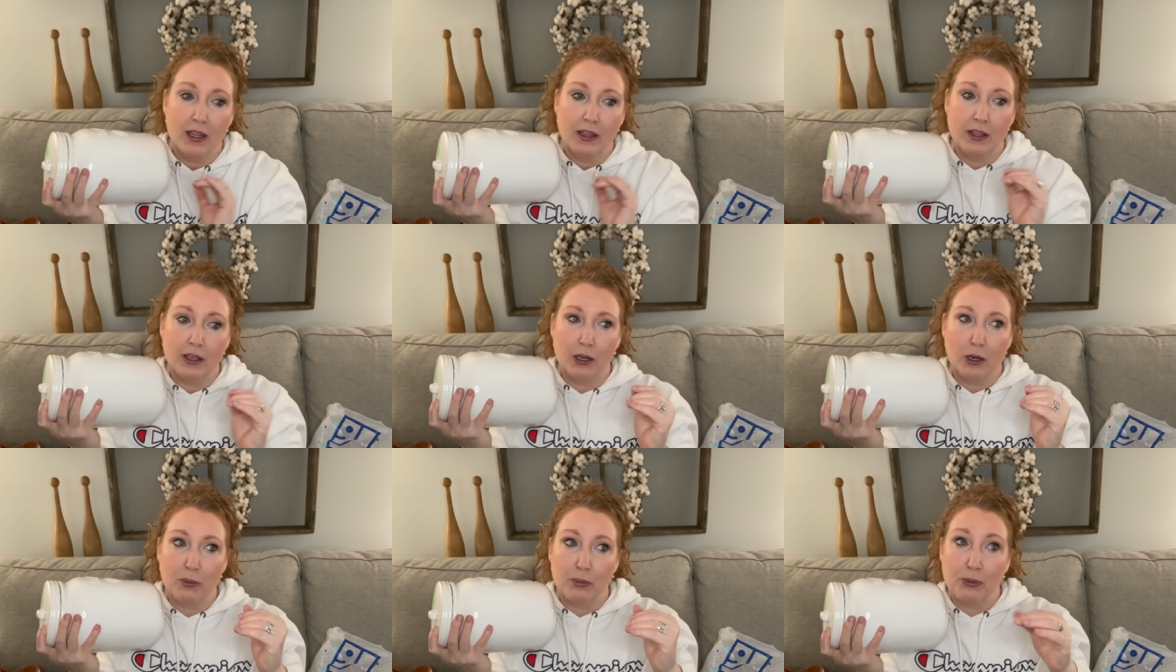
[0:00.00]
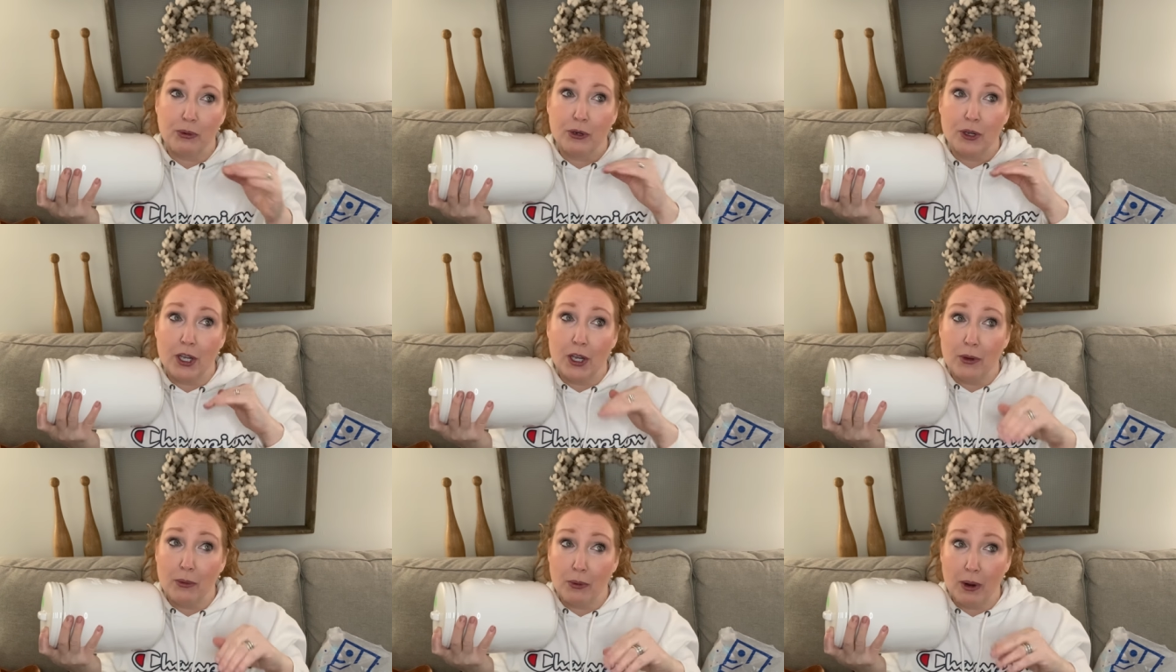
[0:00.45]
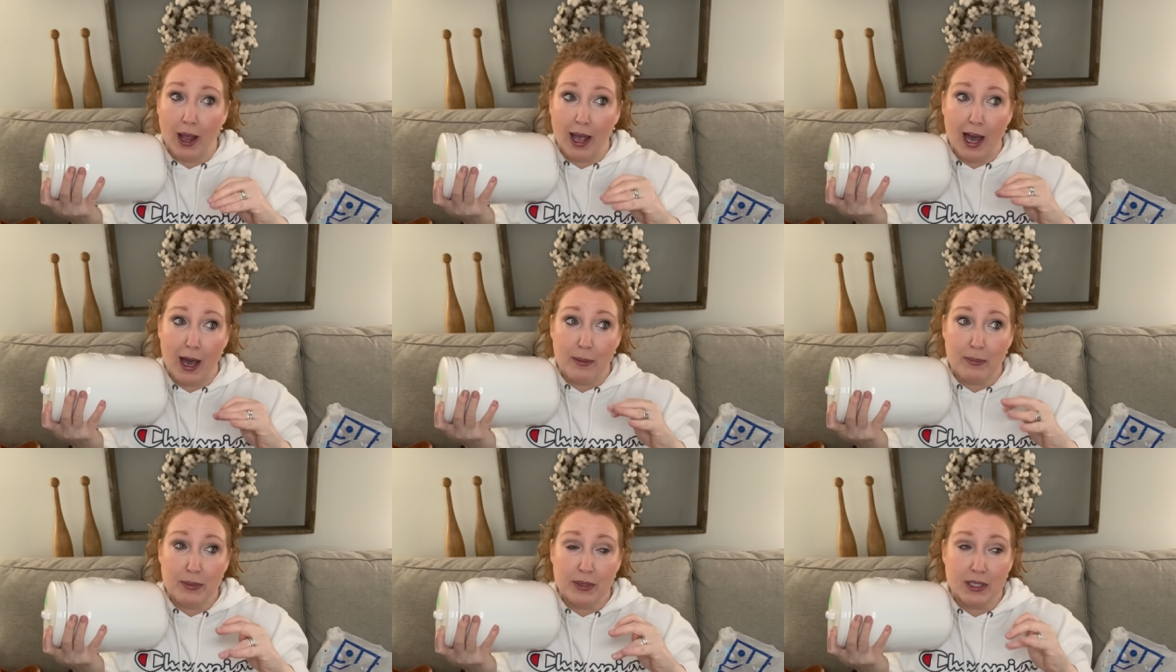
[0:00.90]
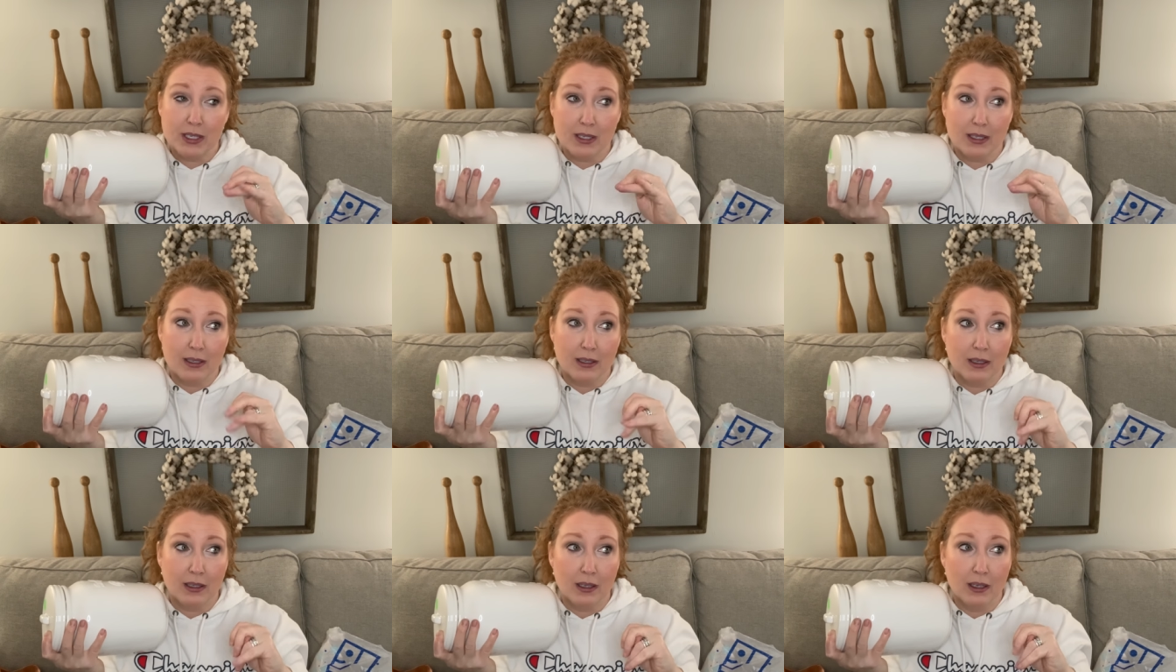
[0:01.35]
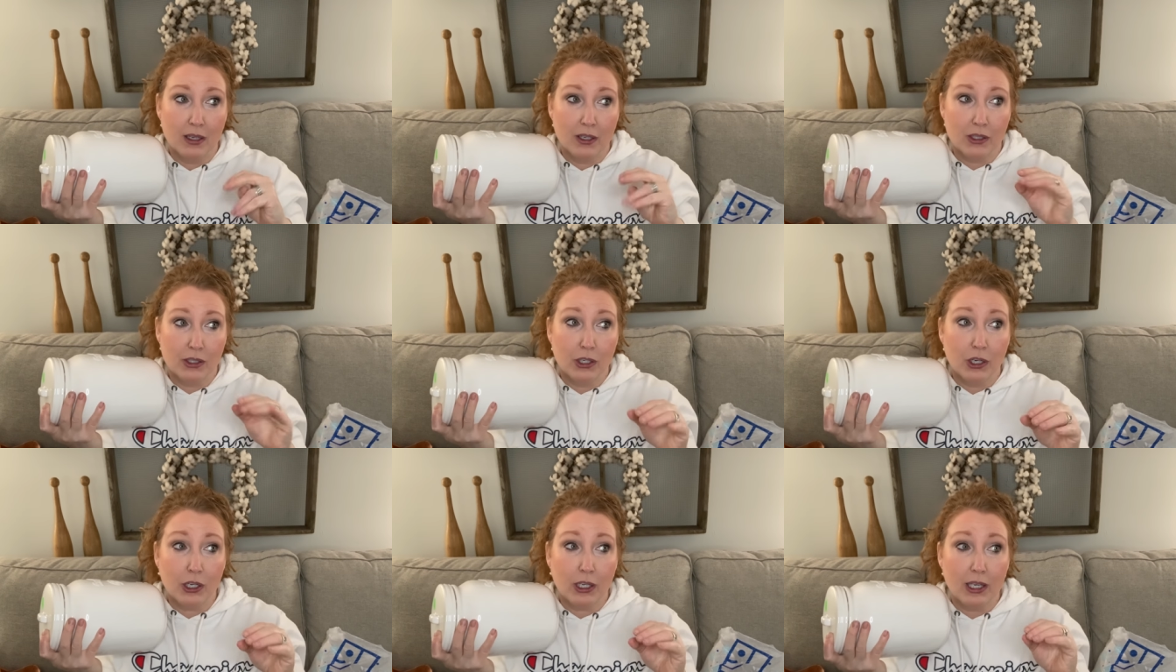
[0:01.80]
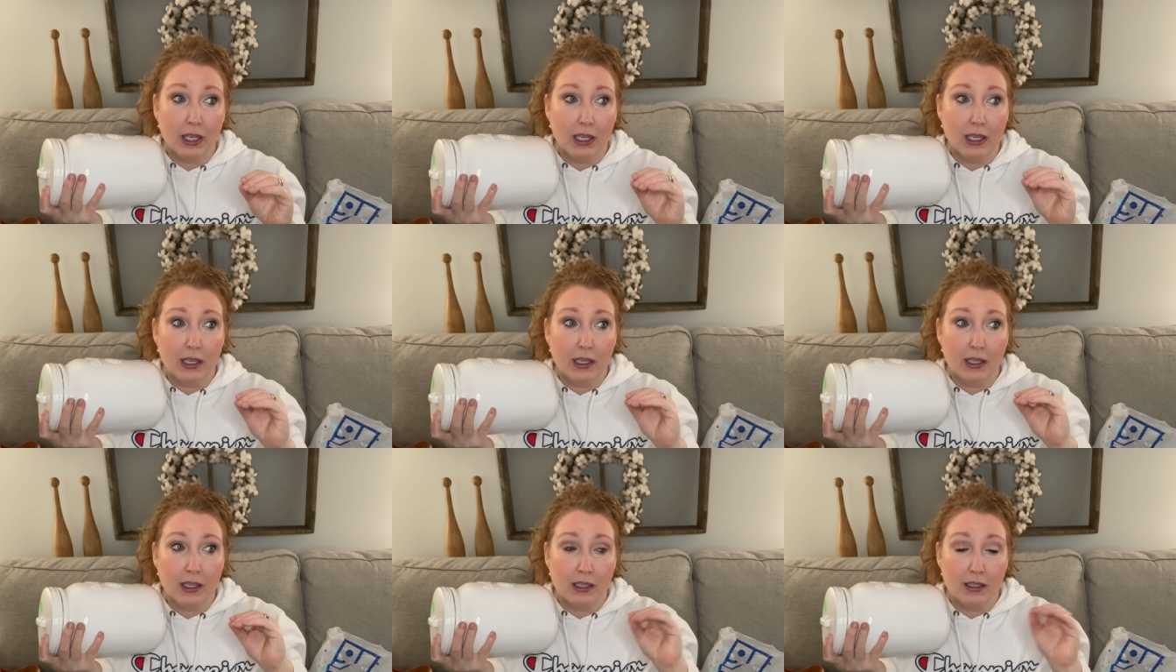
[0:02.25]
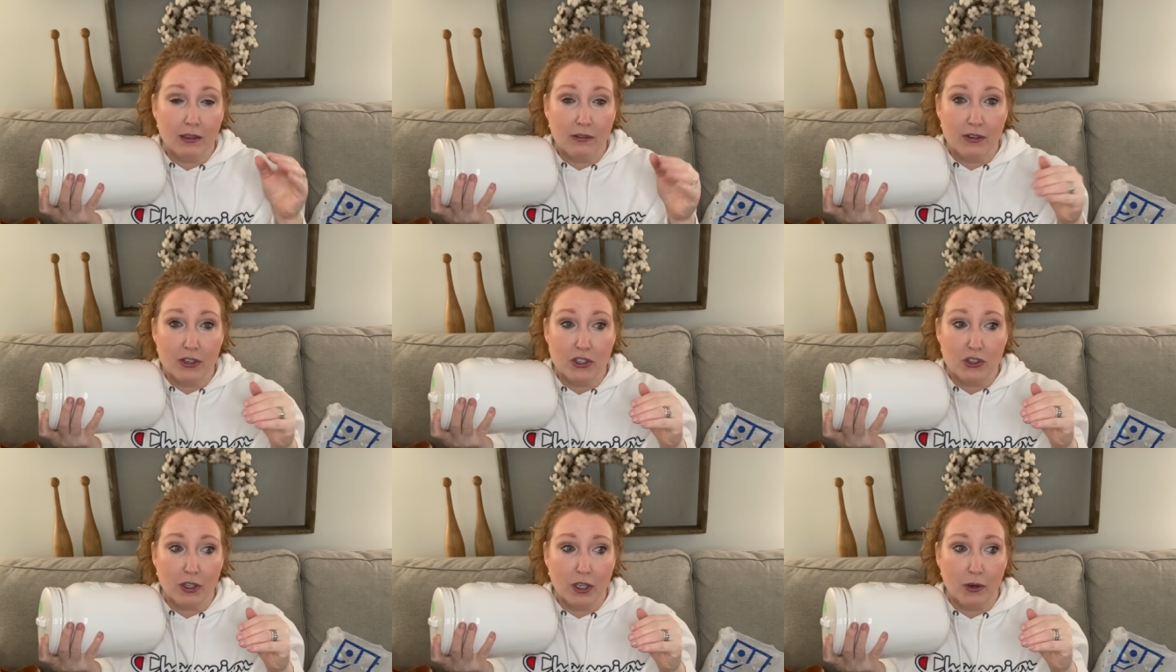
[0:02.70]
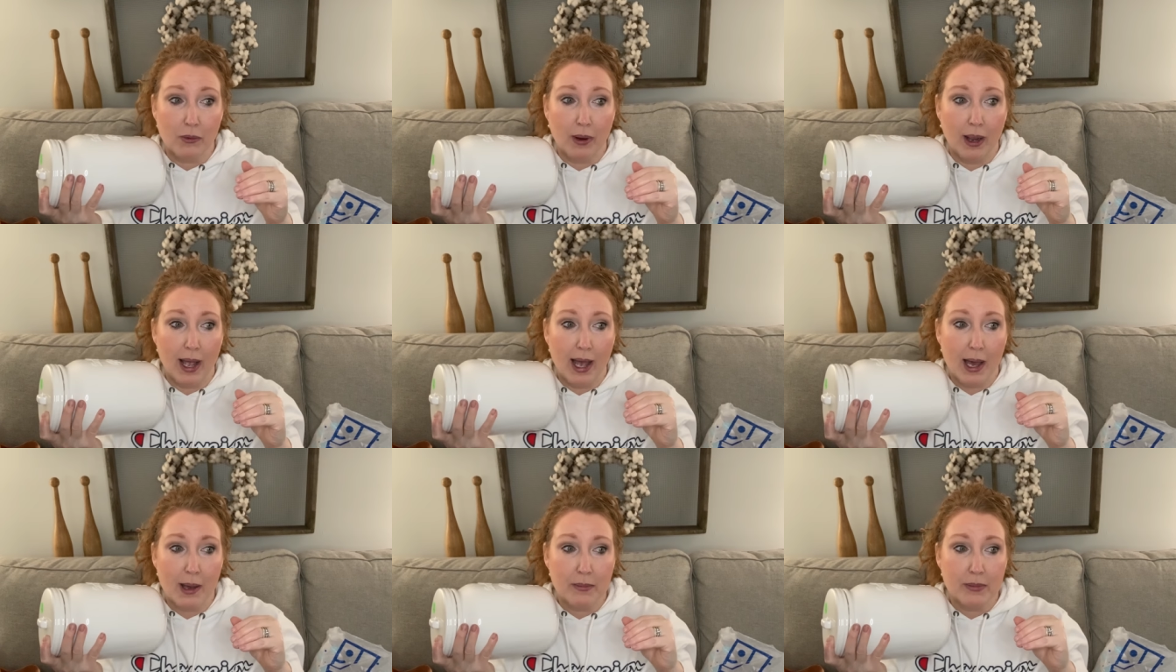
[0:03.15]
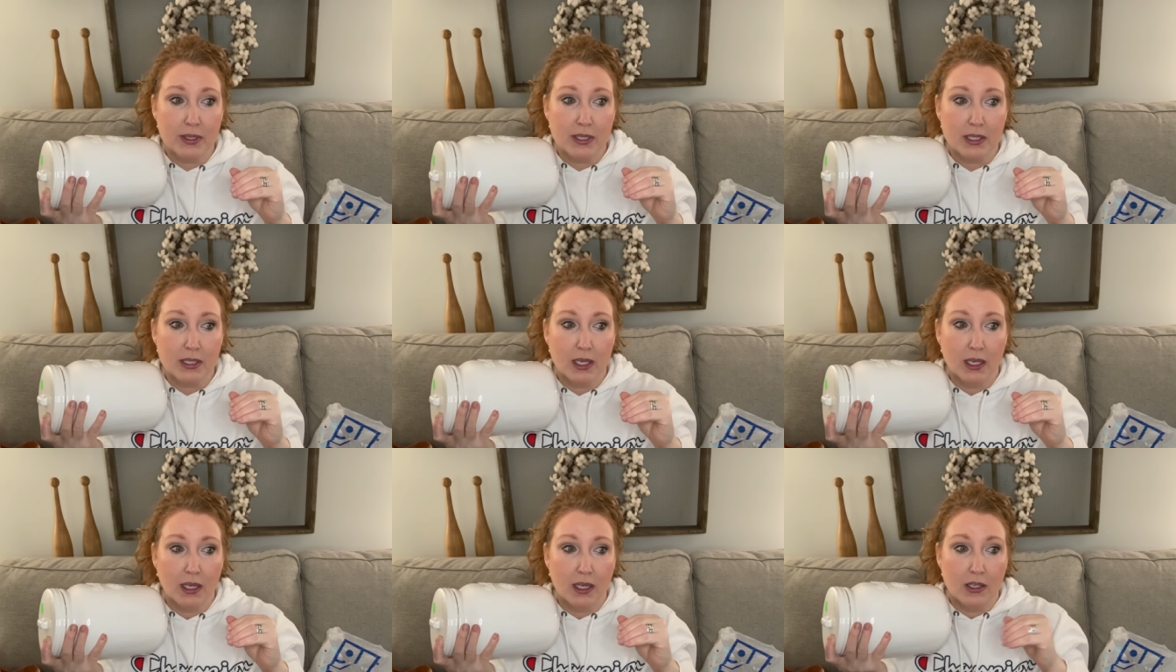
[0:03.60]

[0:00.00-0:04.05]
They're pre-wrapped cookie, individually wrapped.